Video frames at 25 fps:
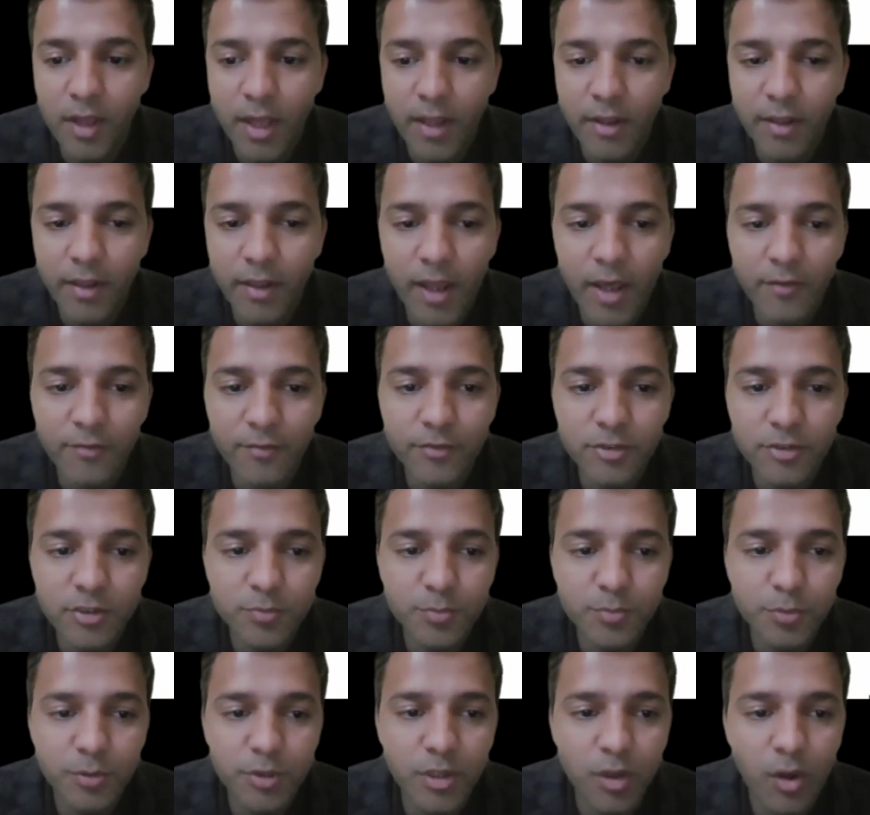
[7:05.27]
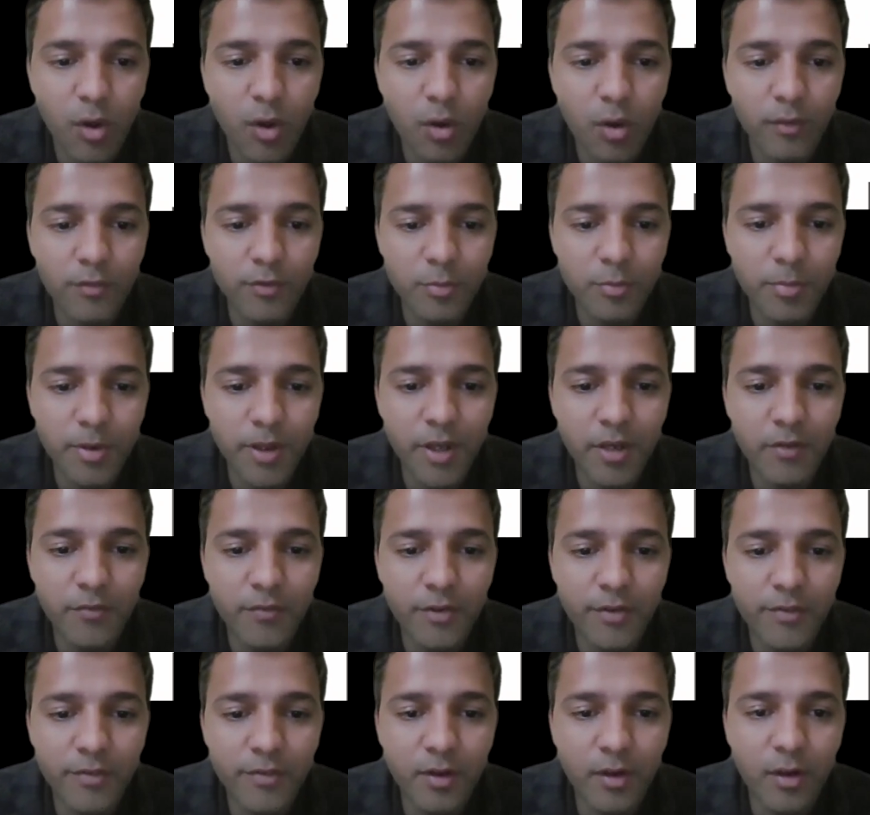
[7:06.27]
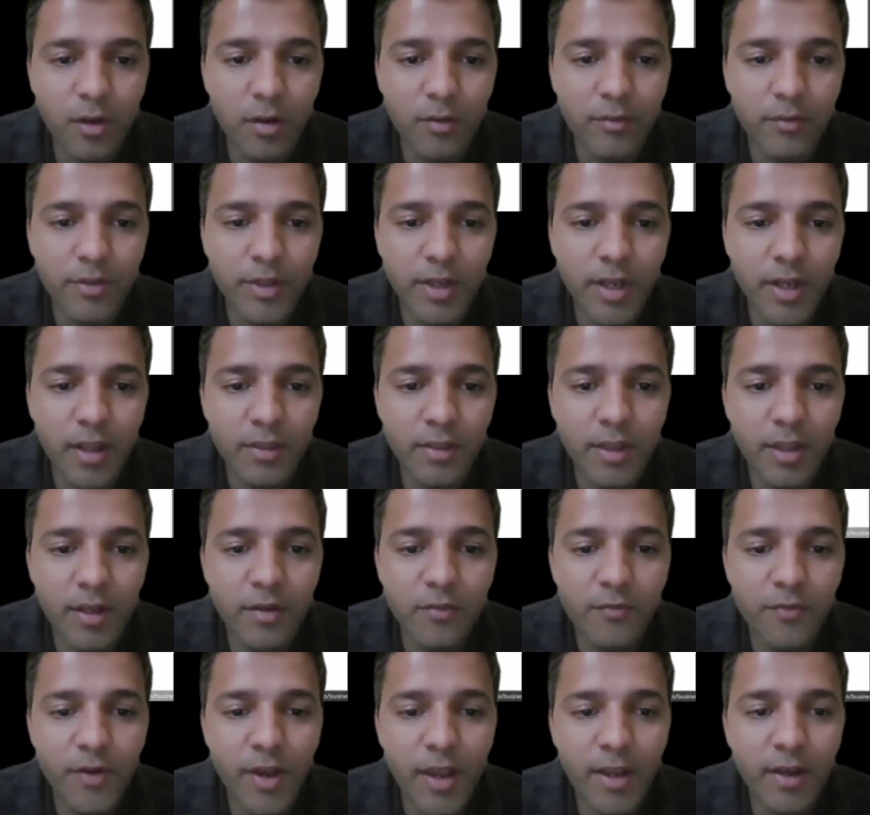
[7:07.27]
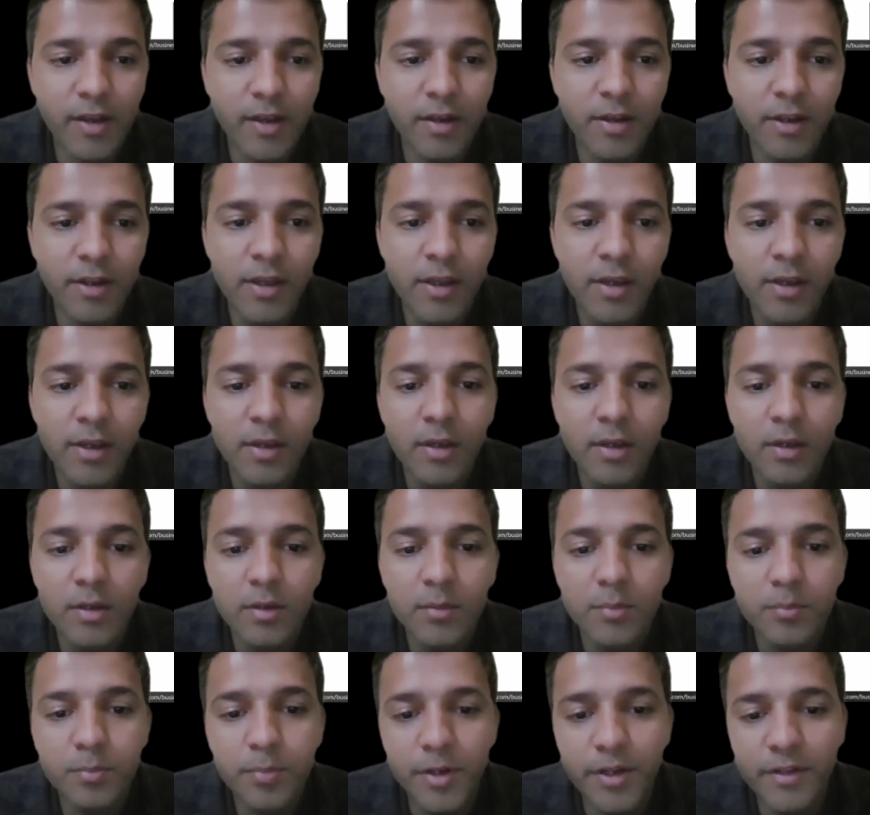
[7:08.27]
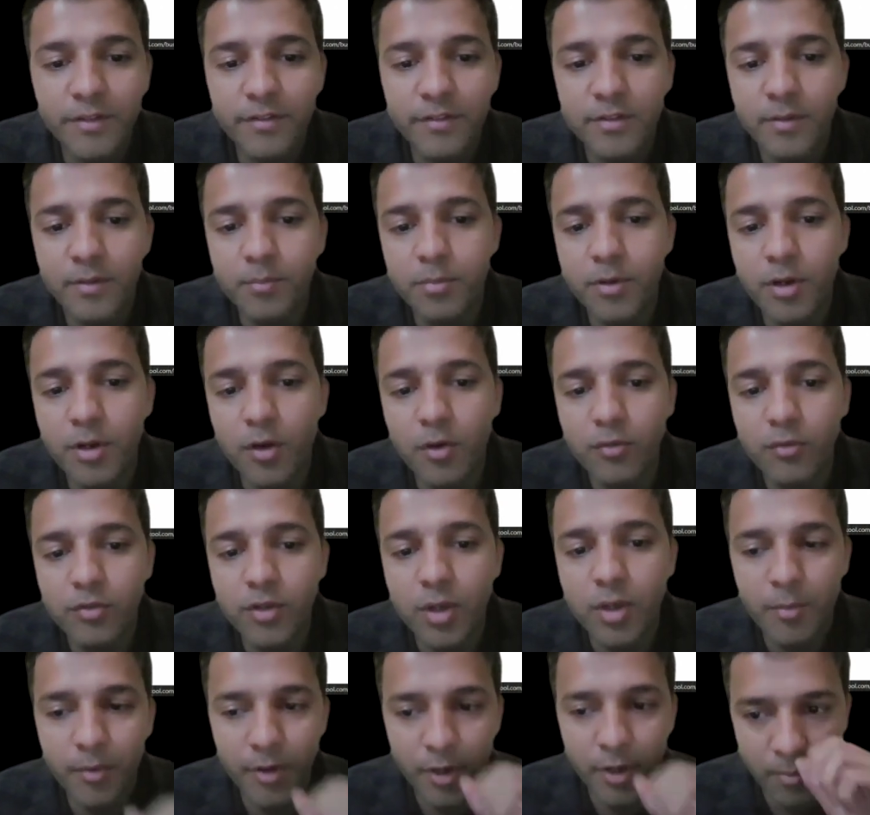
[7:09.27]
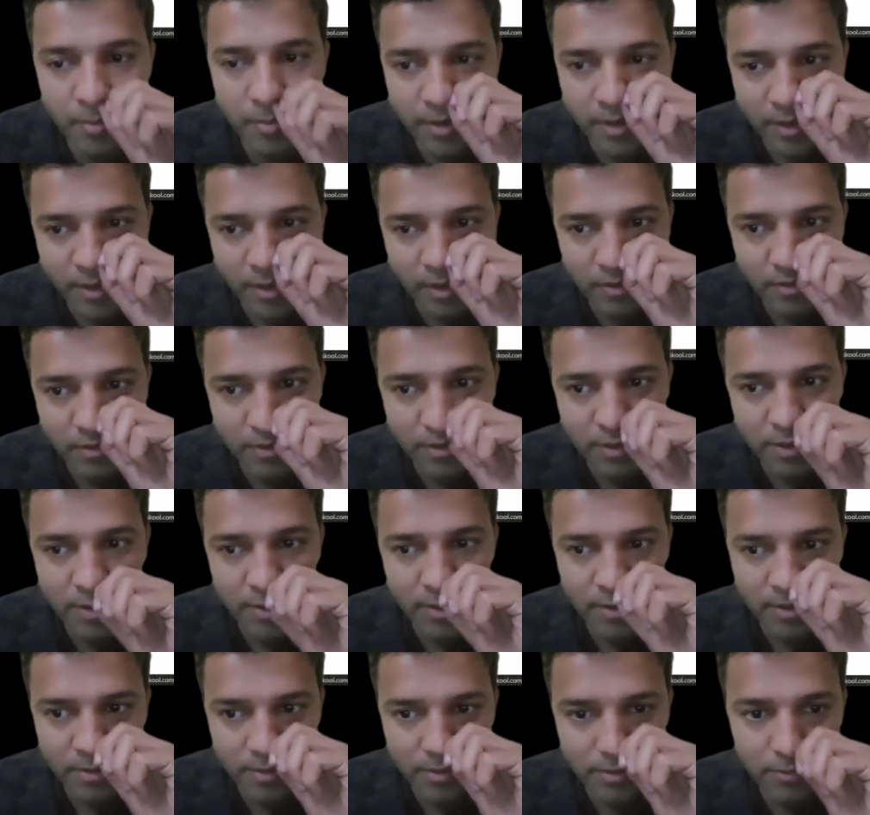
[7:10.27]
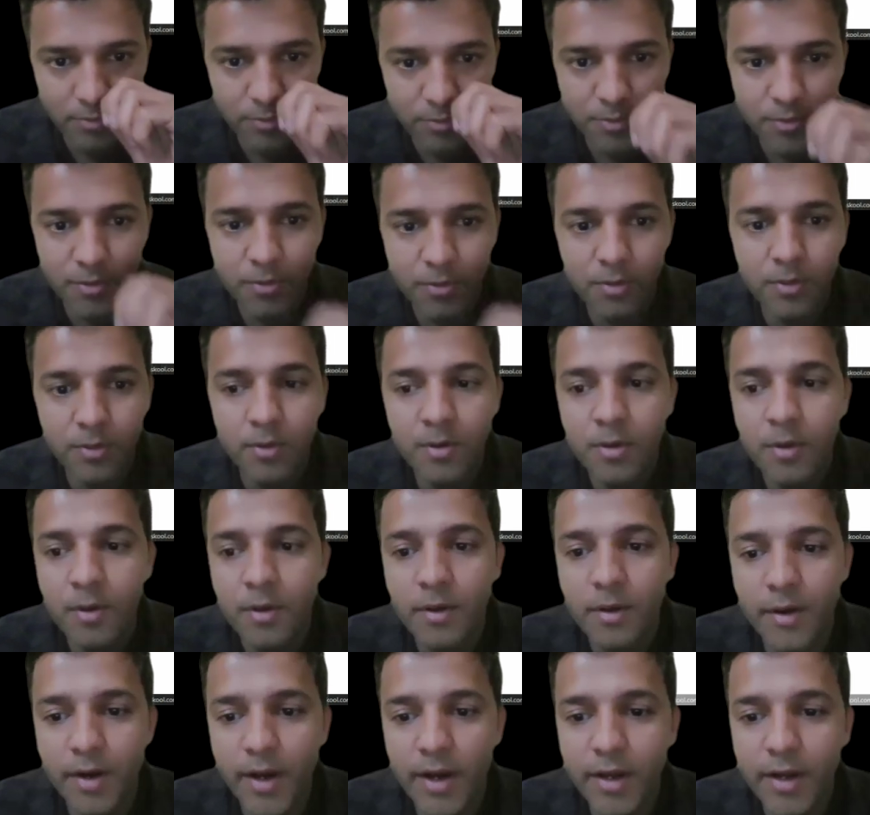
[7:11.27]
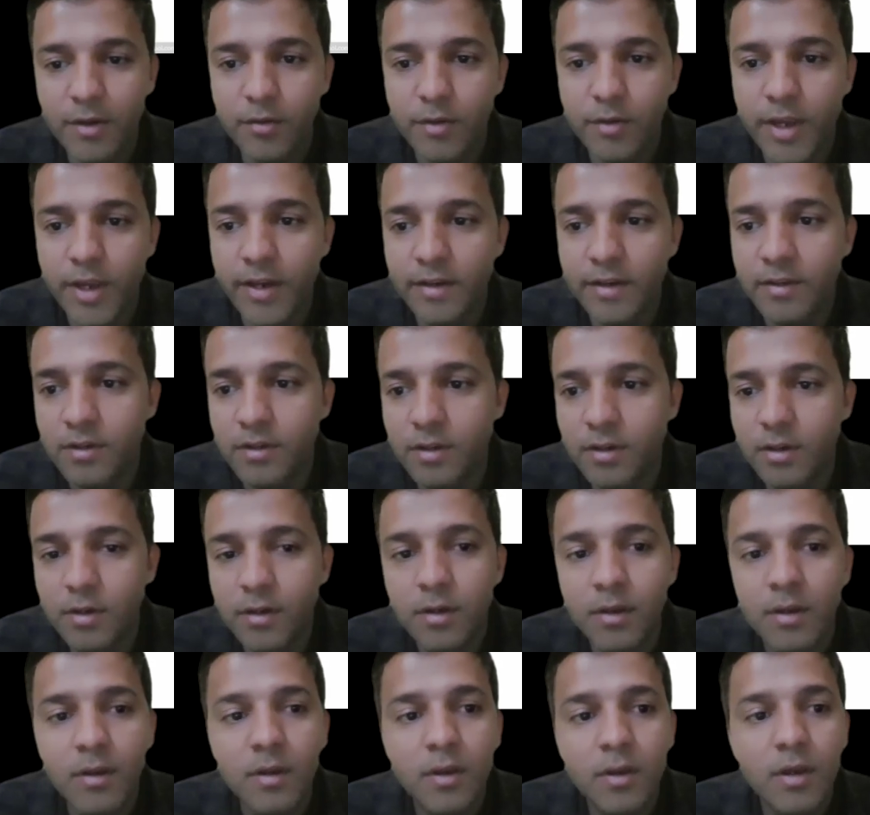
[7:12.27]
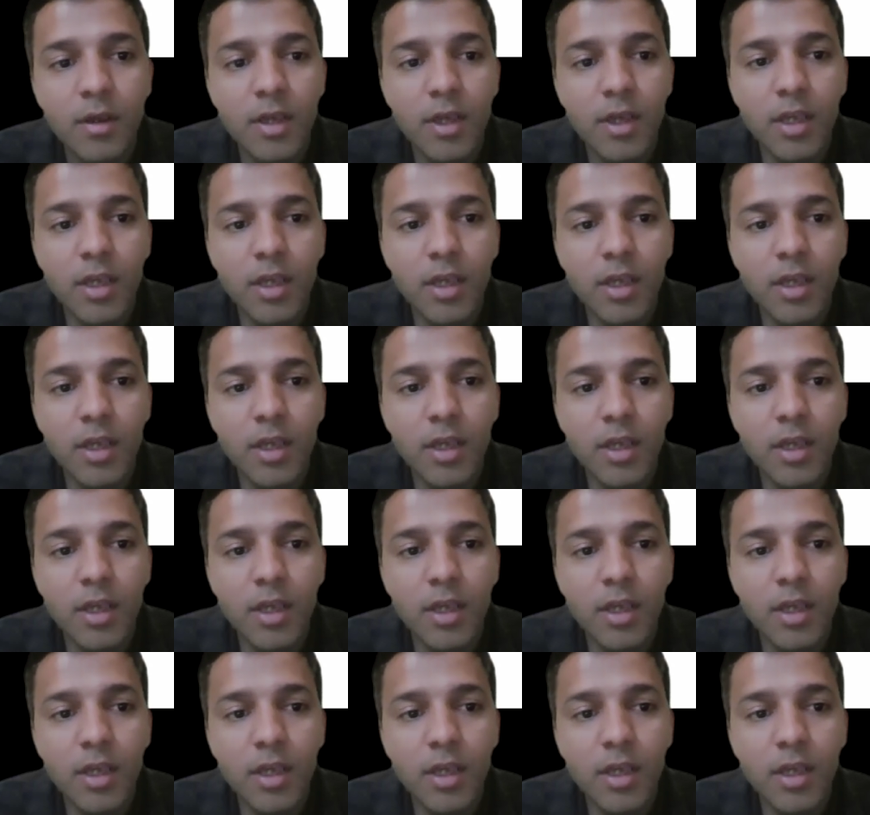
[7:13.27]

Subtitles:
And then I'm just putting all of the benefits and all of that, and then finally press the browse community button, and here you go. Right, you get the